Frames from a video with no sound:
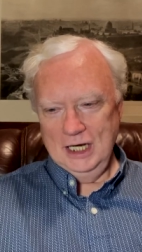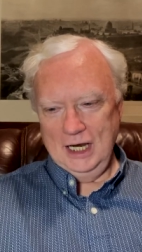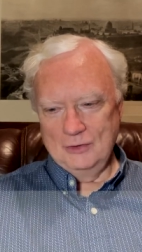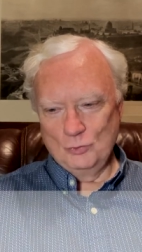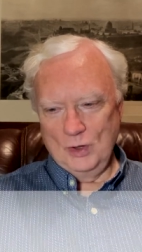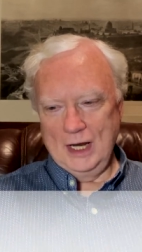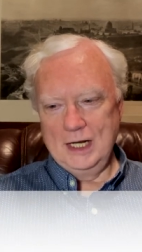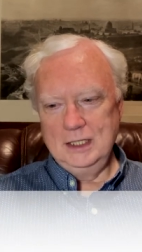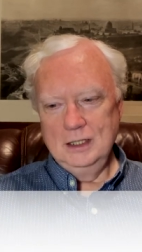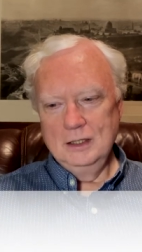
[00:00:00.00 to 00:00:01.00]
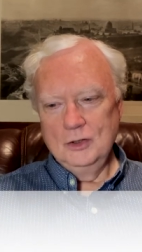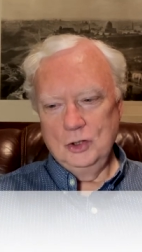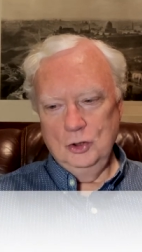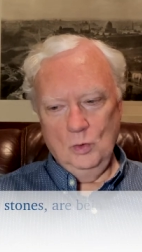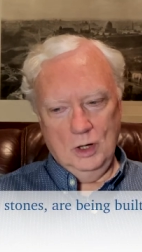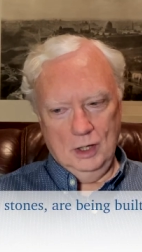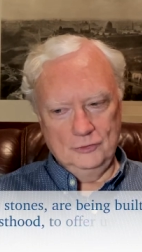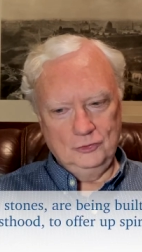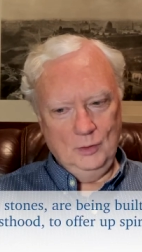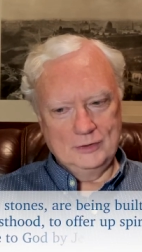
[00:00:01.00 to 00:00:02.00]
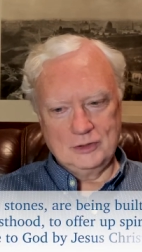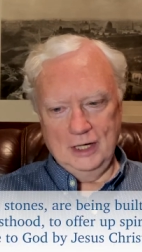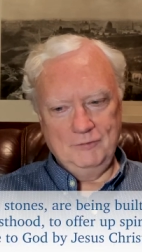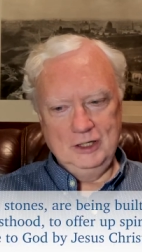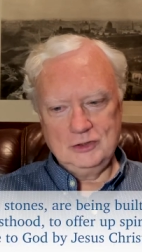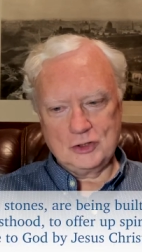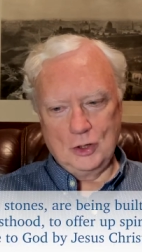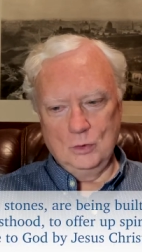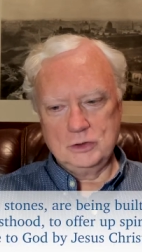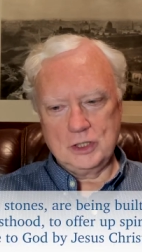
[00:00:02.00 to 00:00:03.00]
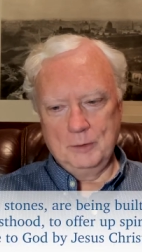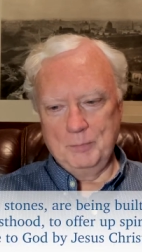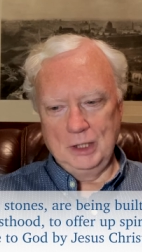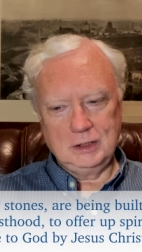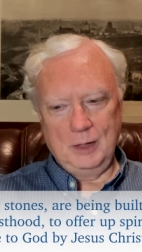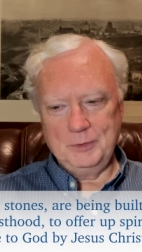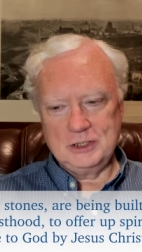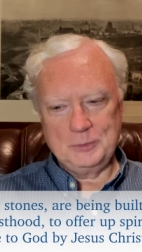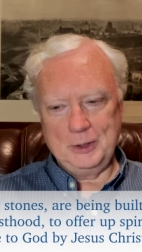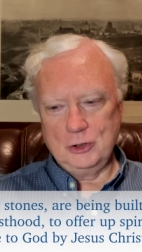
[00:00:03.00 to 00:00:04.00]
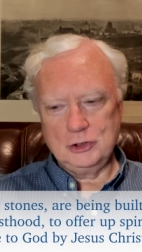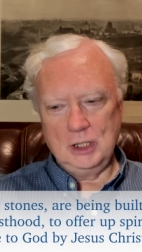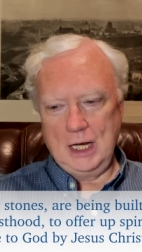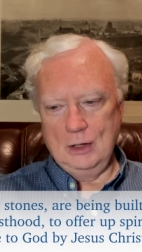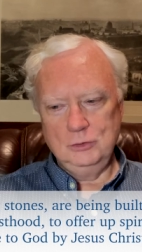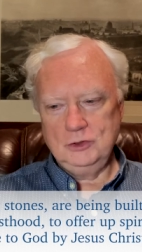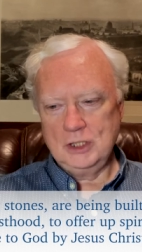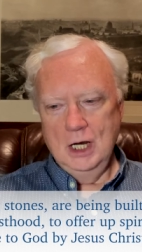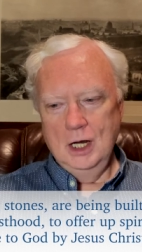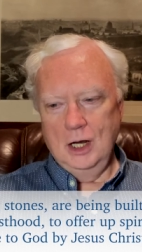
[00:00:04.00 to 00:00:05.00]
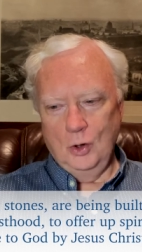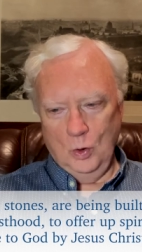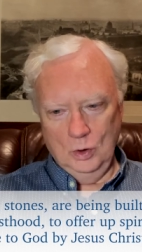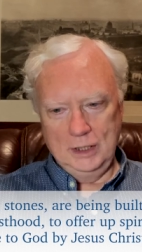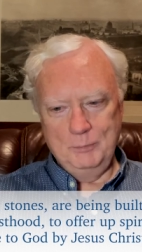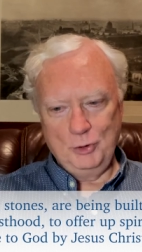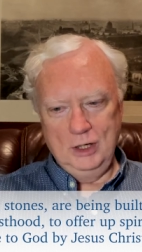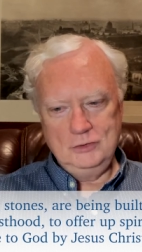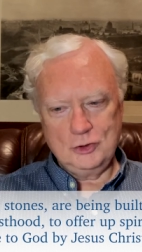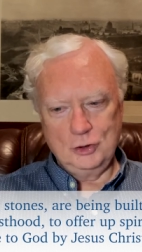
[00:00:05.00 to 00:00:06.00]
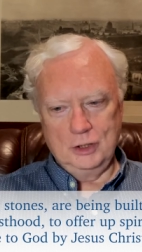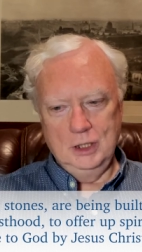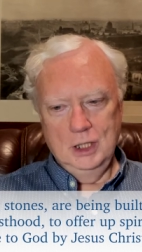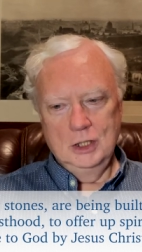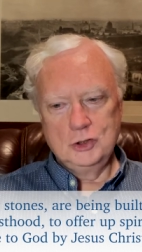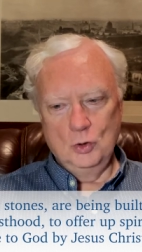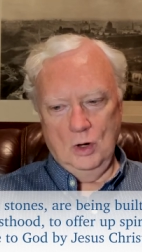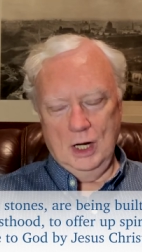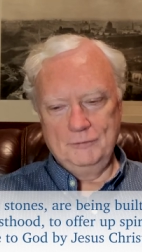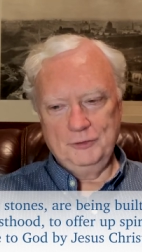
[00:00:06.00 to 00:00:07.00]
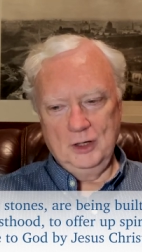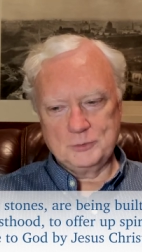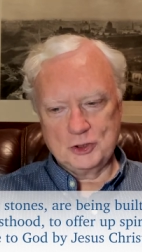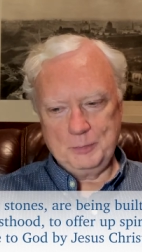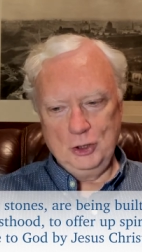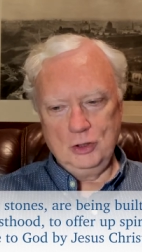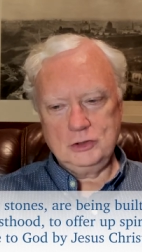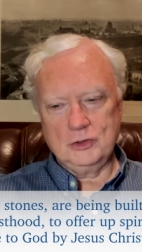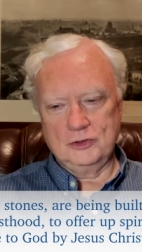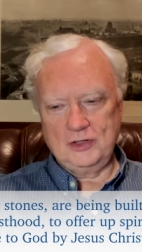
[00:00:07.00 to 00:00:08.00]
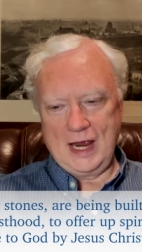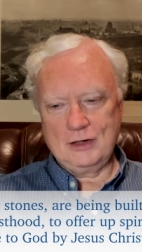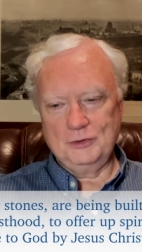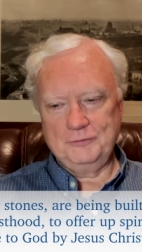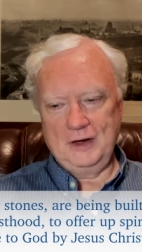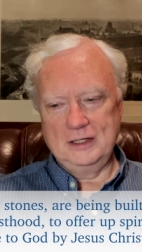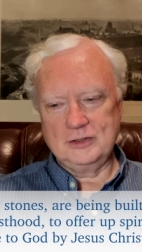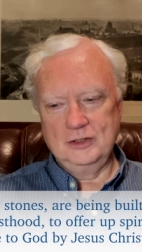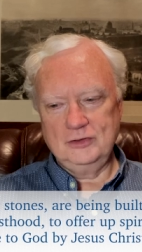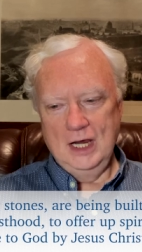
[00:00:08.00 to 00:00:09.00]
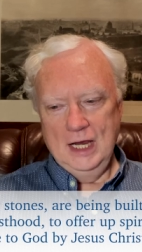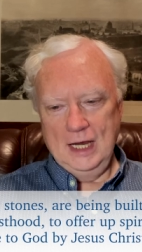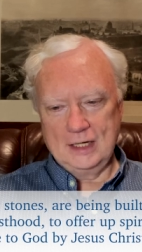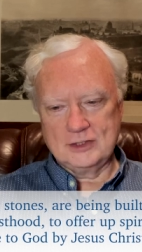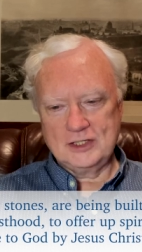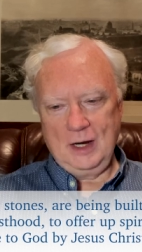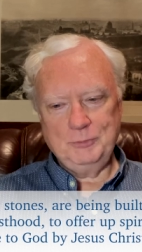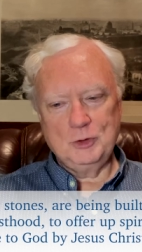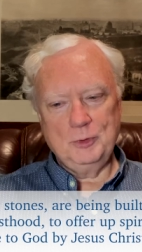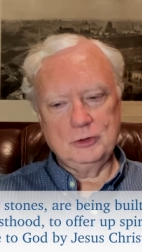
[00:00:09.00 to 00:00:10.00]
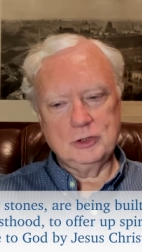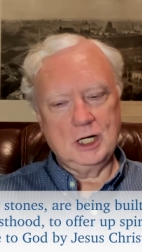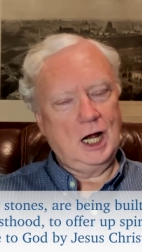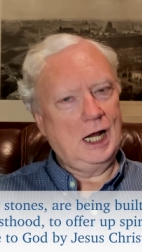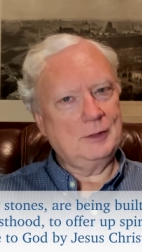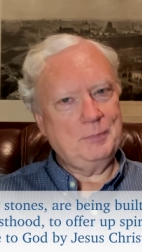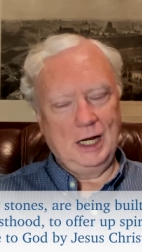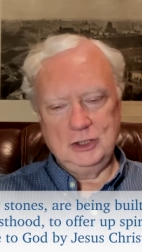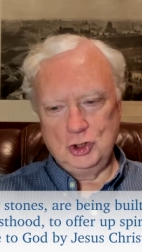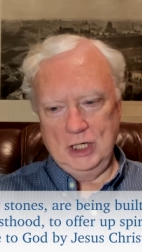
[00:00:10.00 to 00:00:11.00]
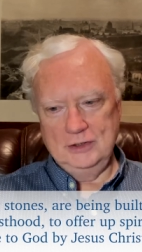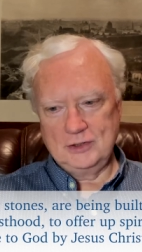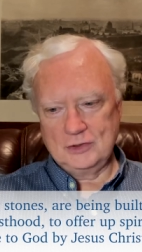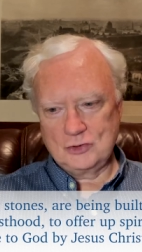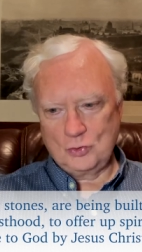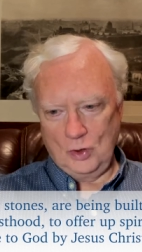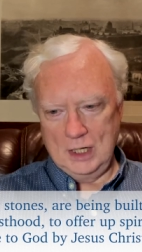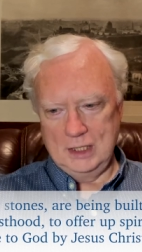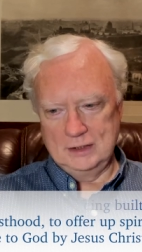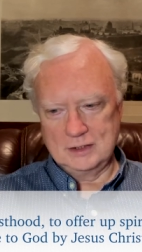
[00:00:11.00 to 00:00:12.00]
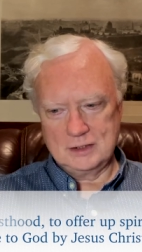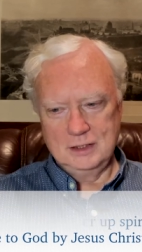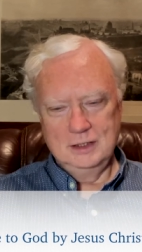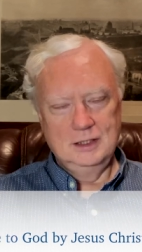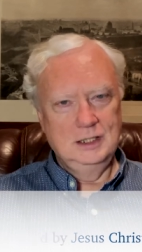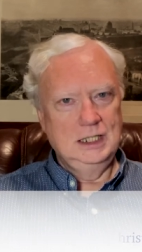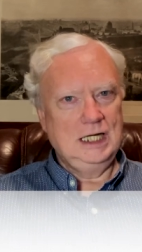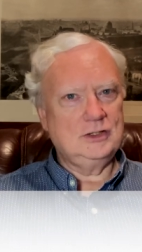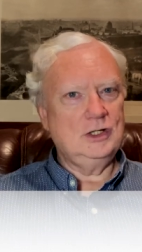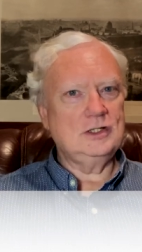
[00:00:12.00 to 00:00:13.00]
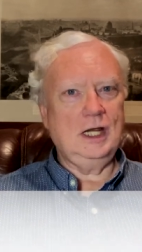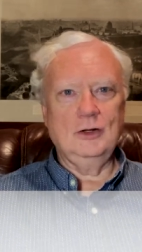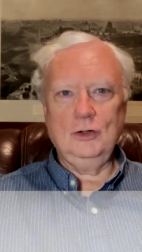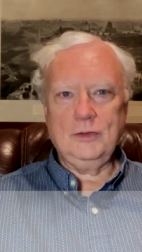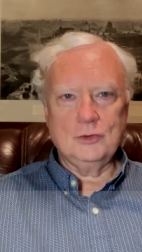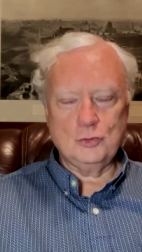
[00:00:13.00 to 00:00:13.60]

and read, You also, as living stones, are built up a spiritual house, a holy priesthood, to offer up spiritual sacrifices acceptable to God by Jesus Christ. And she said, Look, the